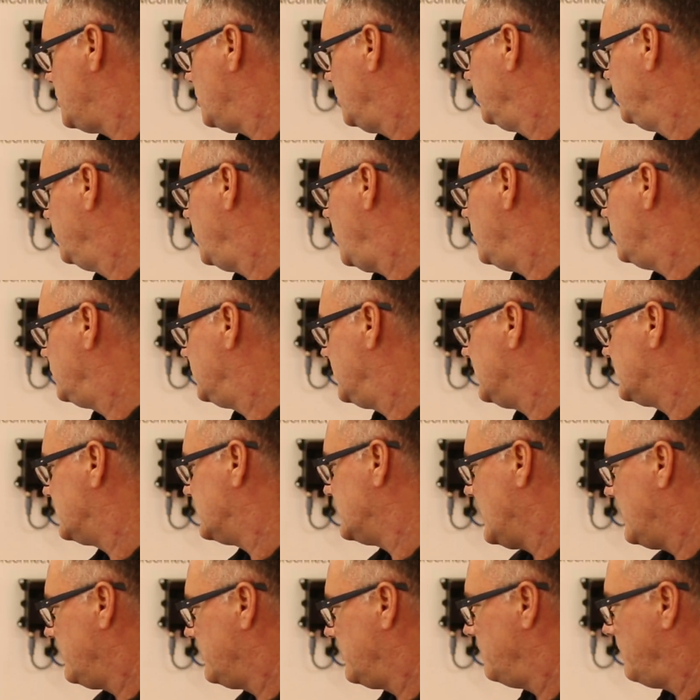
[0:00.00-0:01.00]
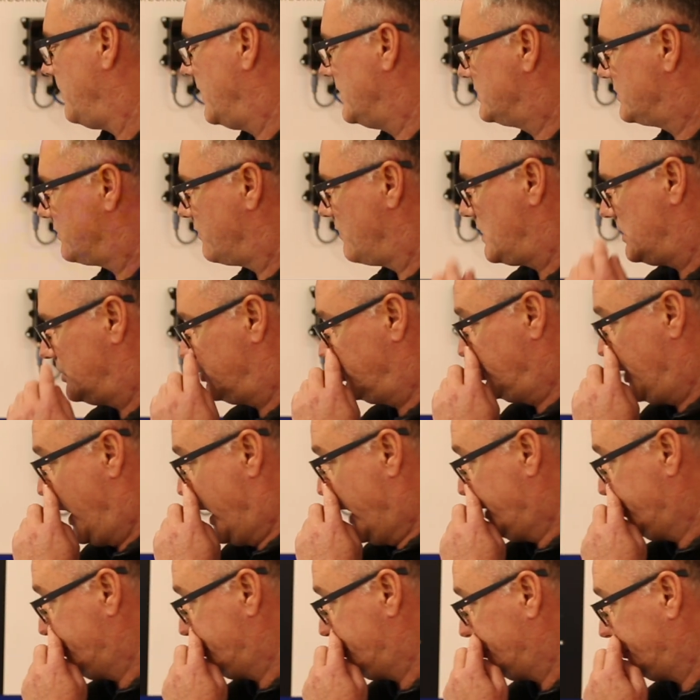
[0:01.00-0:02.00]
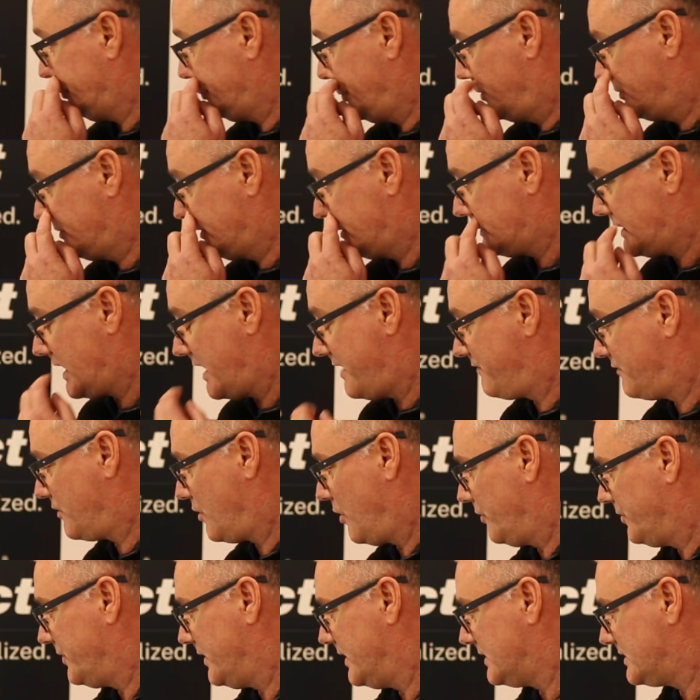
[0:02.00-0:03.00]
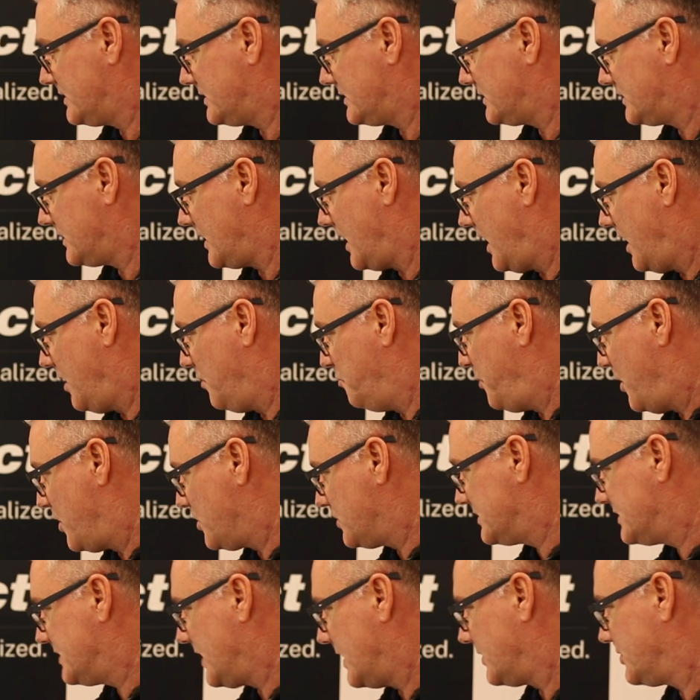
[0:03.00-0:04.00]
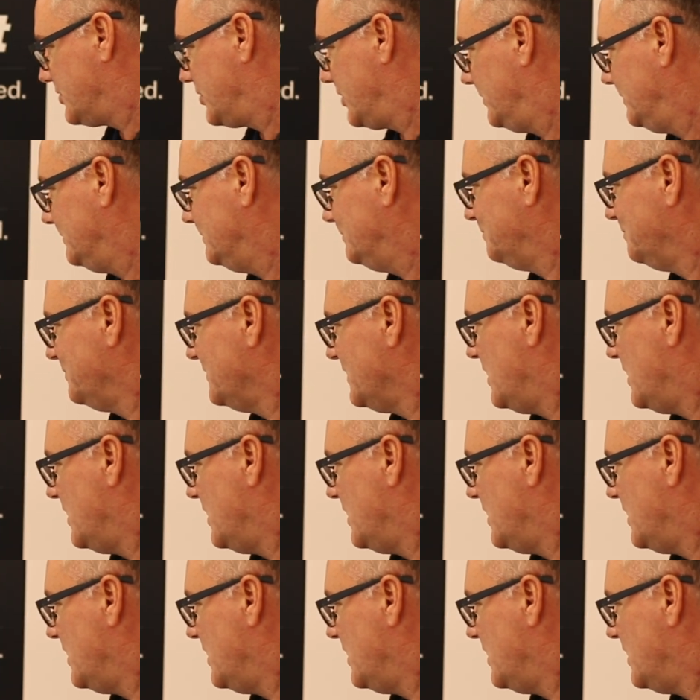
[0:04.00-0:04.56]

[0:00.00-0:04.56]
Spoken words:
you'll notice now that my screen has changed. You'll notice I've got this box section.